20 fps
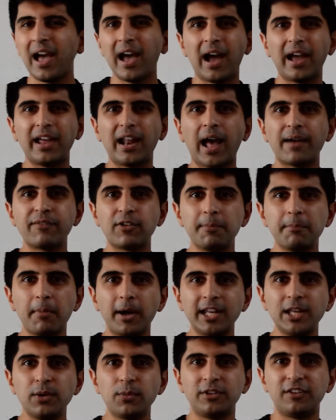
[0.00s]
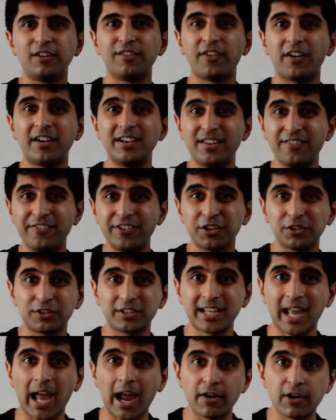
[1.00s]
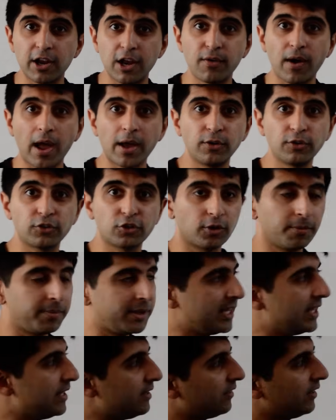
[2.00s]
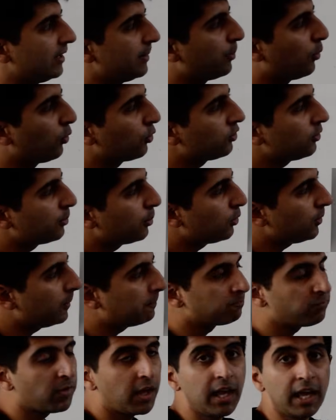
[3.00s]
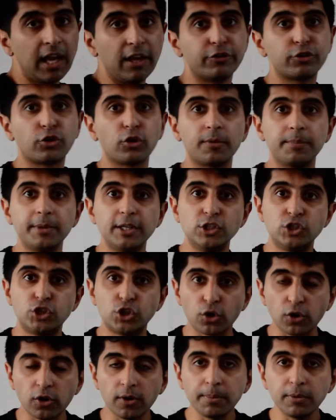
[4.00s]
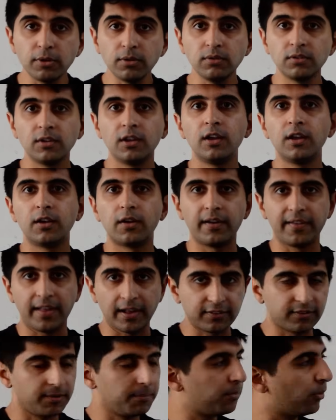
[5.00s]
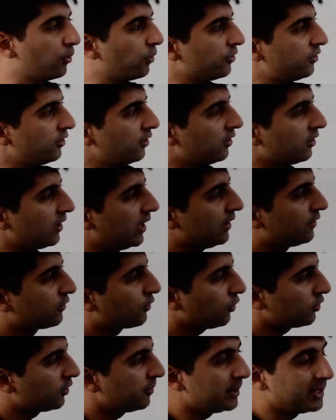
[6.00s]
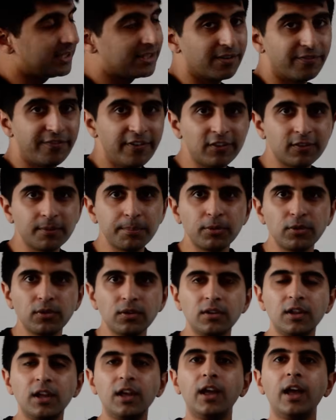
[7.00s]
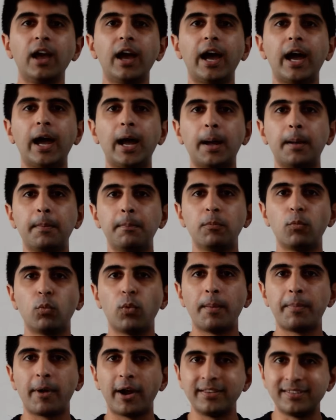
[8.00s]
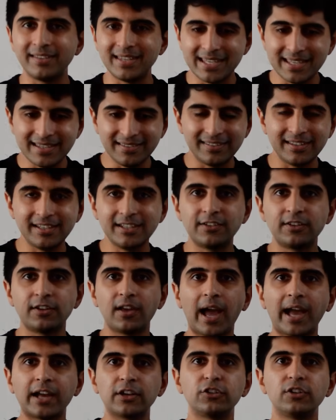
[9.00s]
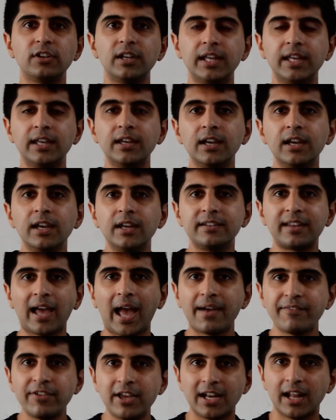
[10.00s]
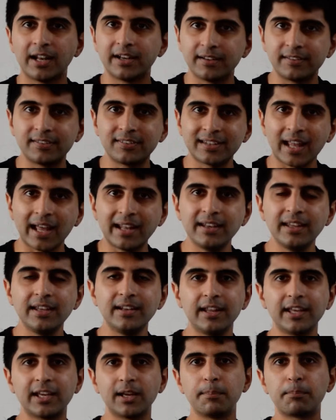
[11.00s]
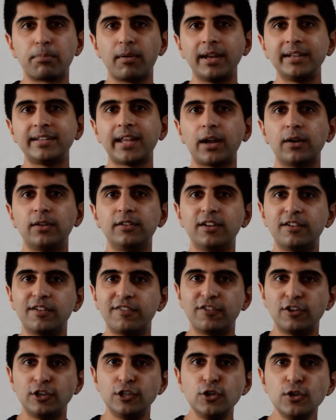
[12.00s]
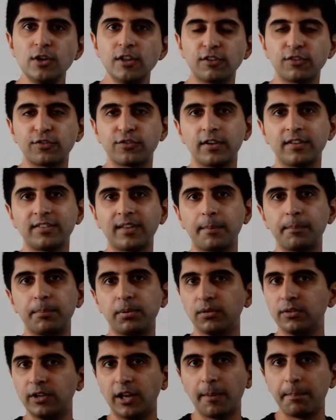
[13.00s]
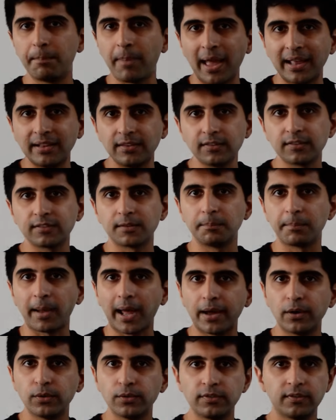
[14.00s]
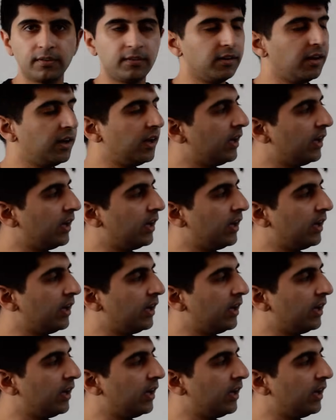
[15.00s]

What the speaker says: in having money which is very difficult to carry around. It's got to be easily portable. It's got to be durable, right? That's important. It's got to be divisible, whereby it's easy to actually to have it and understand it. It can break down into different units, for example, you know, pence and pounds in